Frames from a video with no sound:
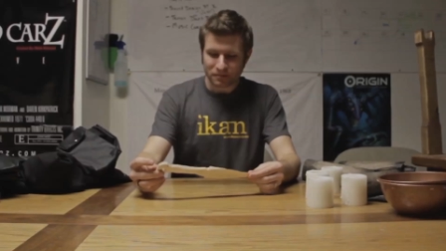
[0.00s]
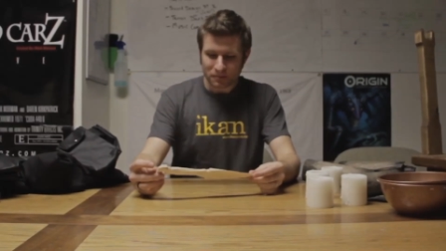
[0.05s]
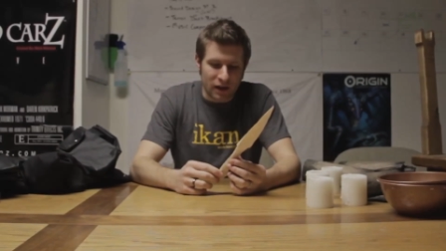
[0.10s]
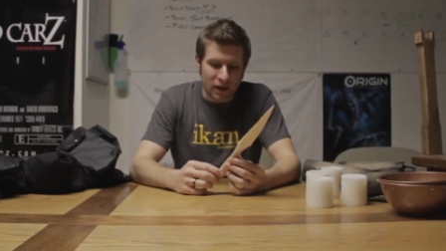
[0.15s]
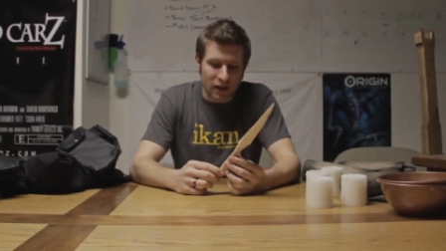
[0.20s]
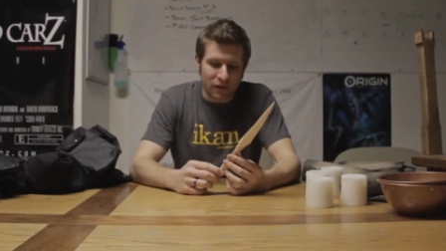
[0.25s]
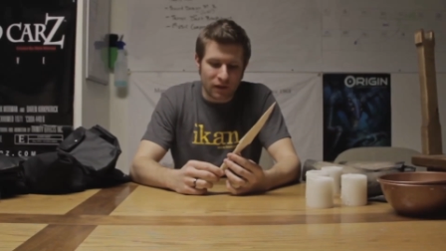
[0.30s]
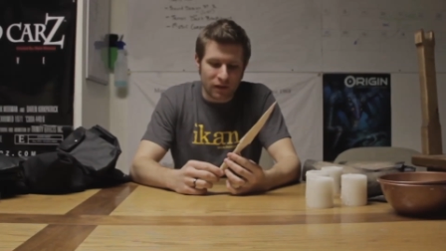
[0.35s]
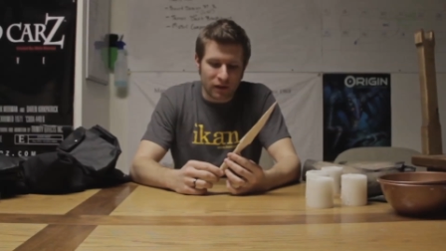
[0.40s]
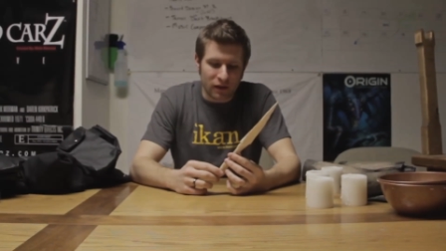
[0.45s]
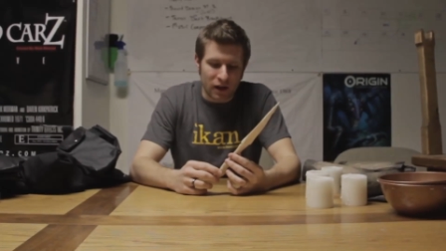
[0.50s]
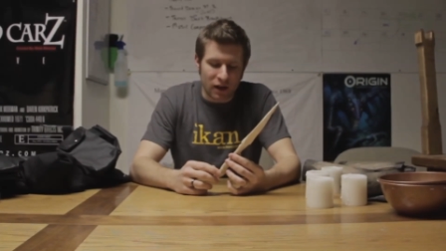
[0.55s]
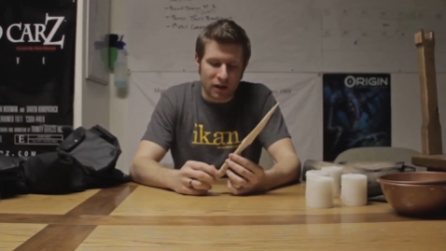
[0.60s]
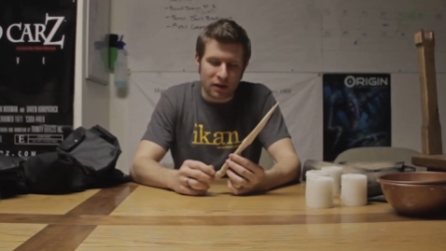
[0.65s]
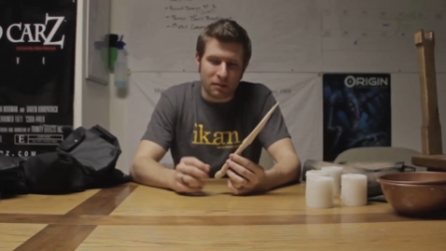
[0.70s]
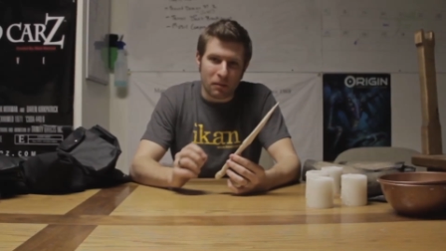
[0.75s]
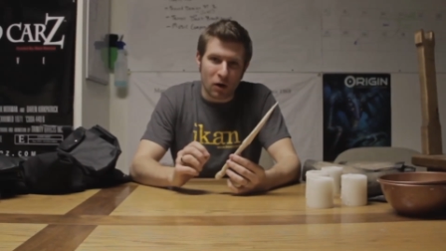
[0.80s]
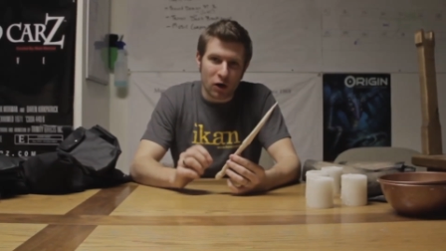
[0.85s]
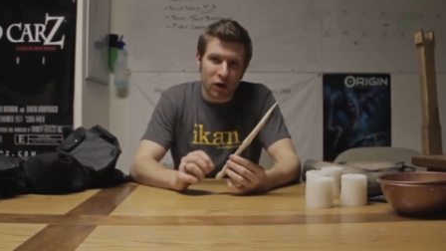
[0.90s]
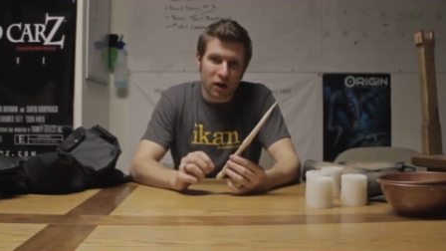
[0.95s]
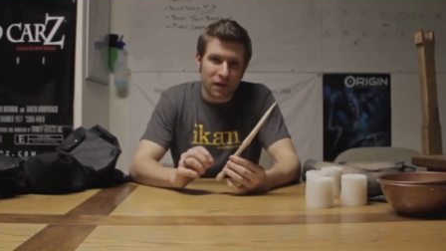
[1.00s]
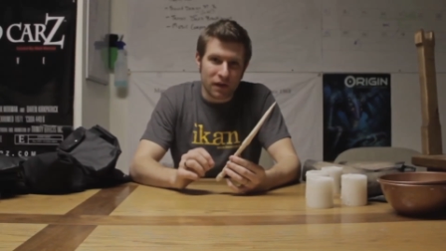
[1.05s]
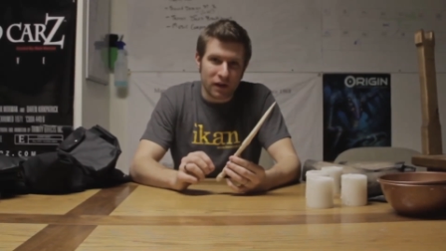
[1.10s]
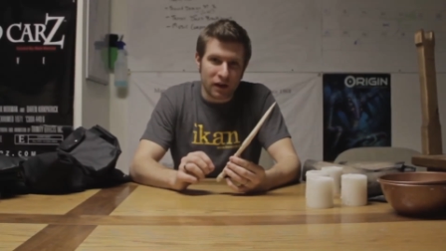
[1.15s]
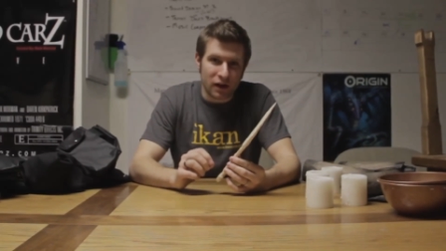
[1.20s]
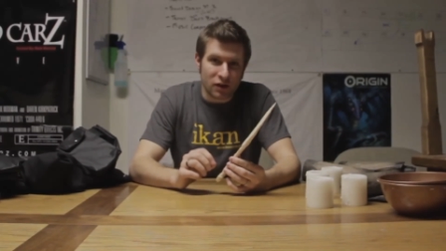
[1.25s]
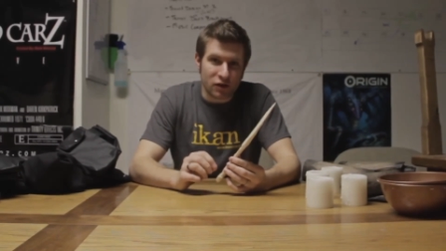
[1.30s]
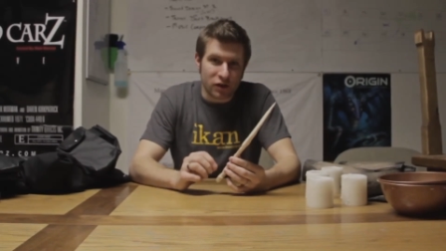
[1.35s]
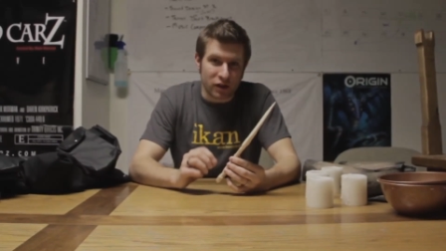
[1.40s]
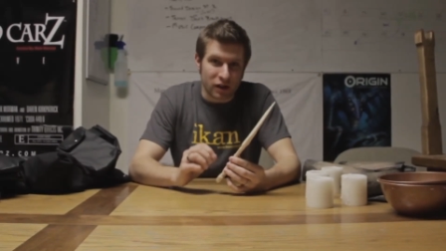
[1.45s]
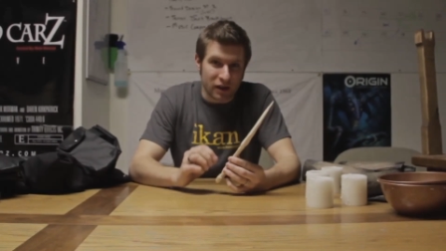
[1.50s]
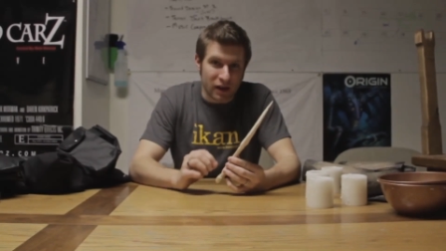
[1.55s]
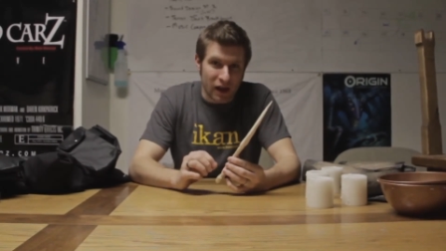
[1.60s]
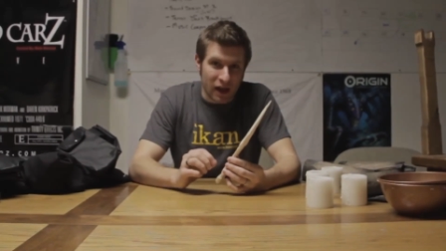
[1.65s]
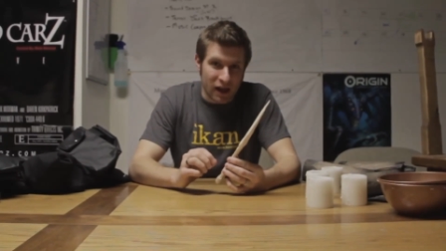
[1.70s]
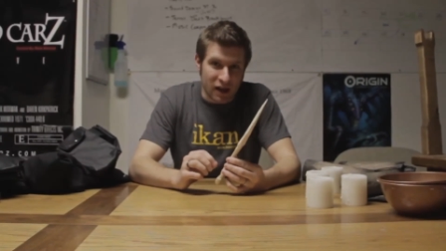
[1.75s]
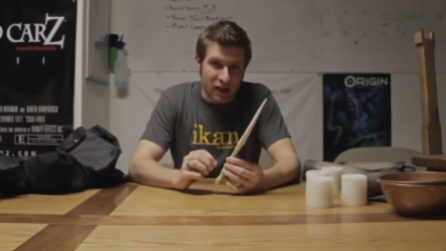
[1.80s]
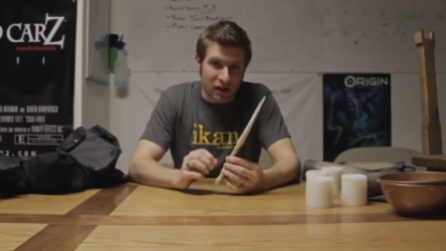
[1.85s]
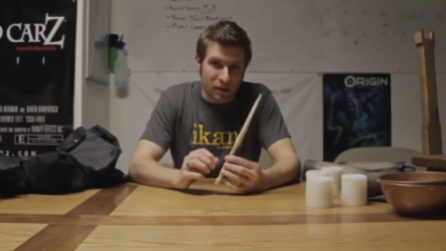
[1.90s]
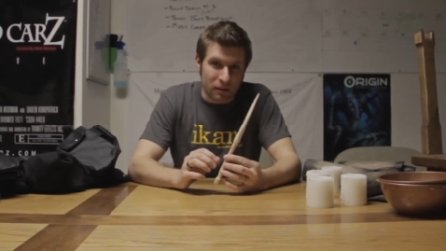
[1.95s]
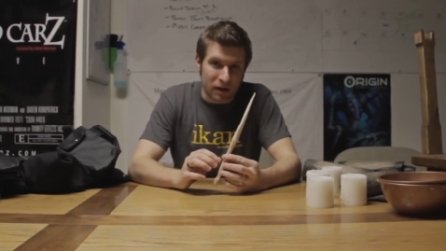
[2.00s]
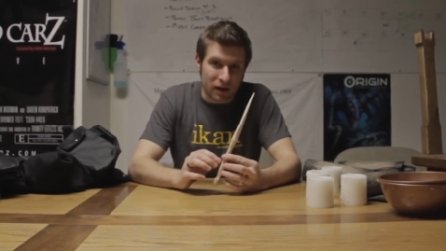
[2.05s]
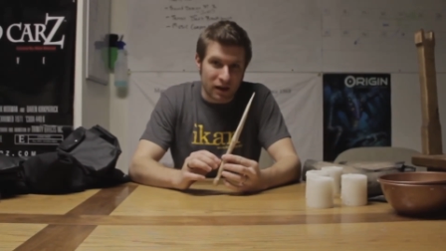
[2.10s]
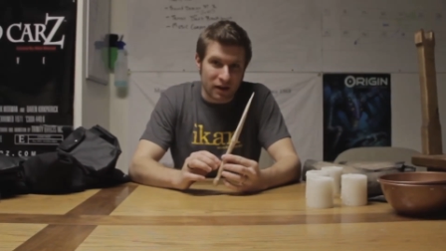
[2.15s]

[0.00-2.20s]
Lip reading: In the Mark of the Ninja game,